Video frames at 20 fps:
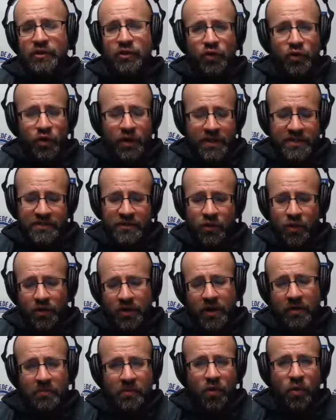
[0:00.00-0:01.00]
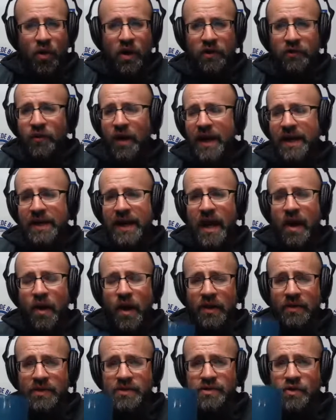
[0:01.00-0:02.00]
Who is your number 1 right now out
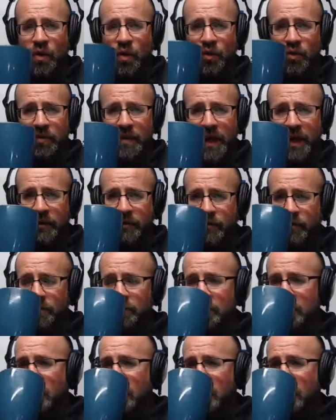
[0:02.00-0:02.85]
of this cornerback group?